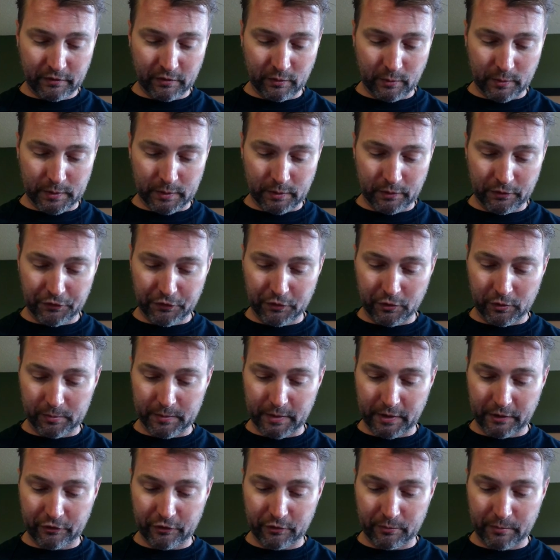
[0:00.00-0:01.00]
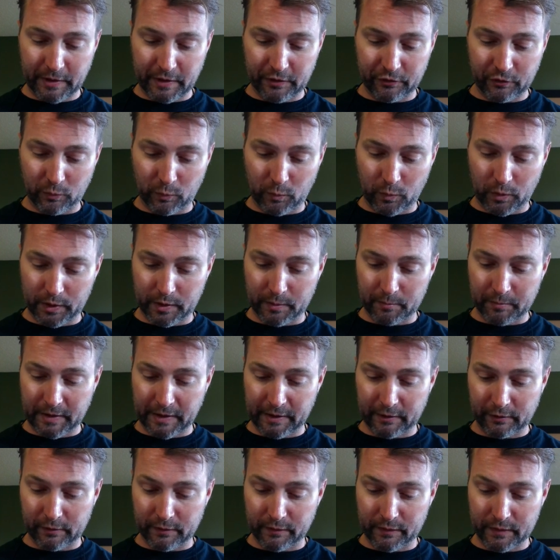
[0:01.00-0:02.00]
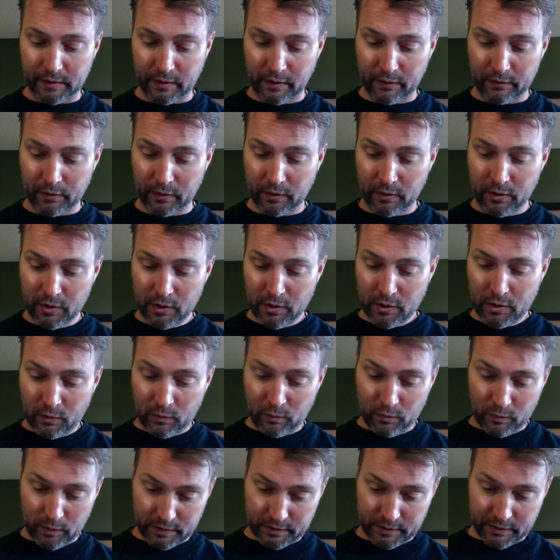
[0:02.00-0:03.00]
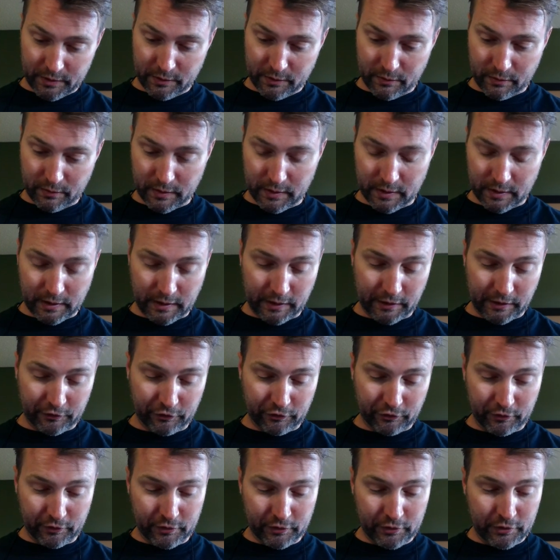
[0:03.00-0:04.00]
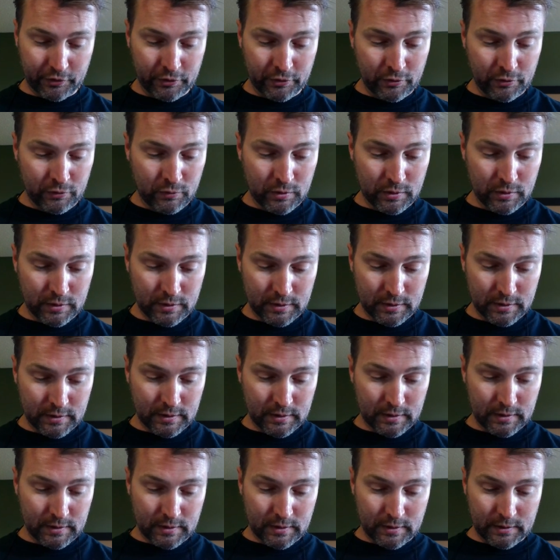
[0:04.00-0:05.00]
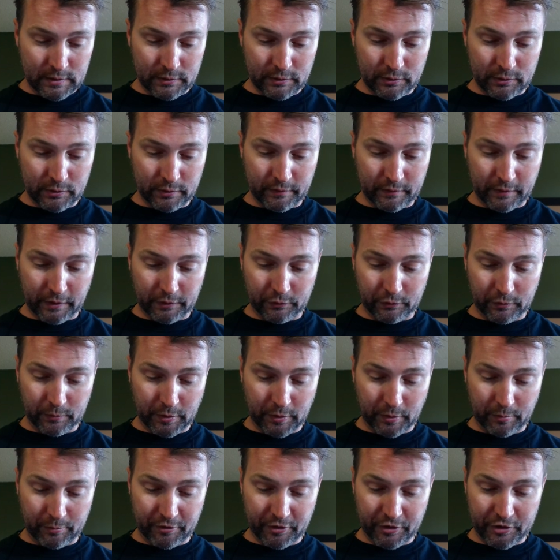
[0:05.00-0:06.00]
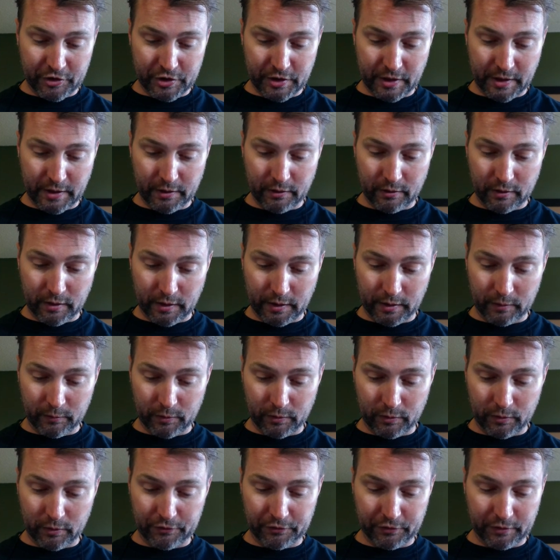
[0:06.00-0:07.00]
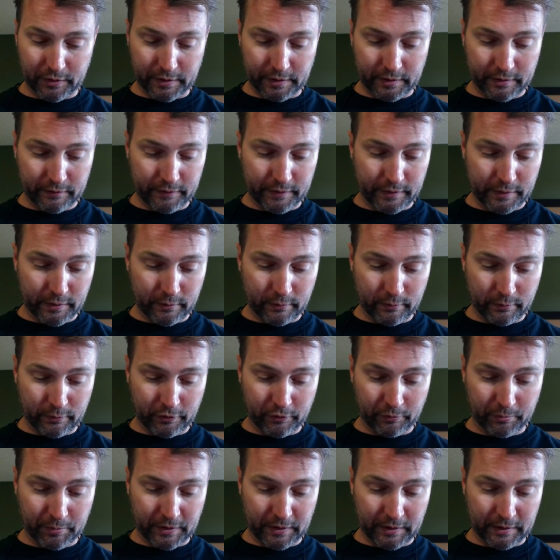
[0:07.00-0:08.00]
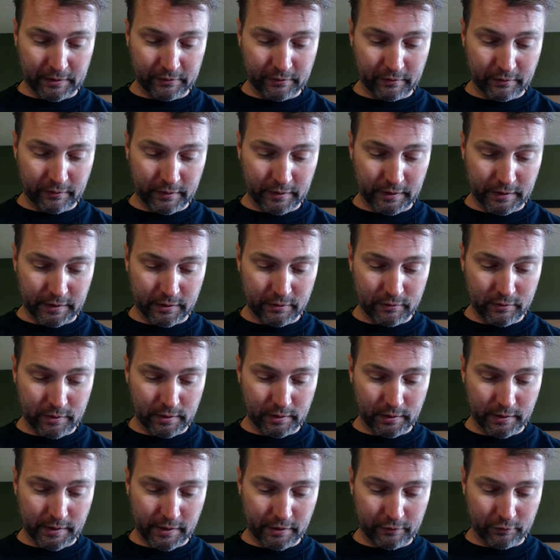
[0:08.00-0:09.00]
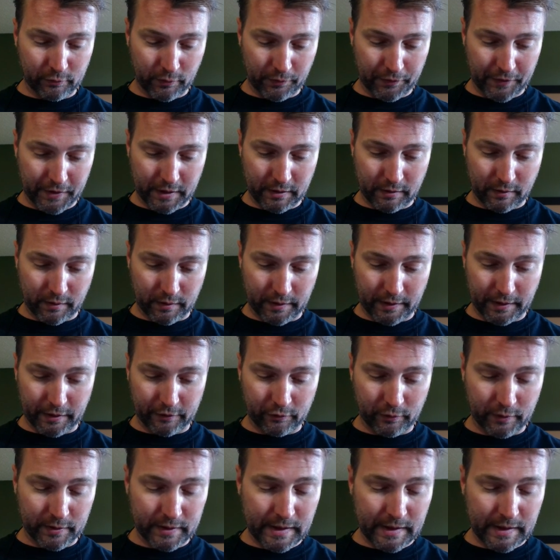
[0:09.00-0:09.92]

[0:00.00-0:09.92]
Someone else told me I should major one and minor in the other. What do you think I should do? Your advice would be appreciated. I would also like a video response. Thank you, Alejandro. Well, thank you, Alejandro.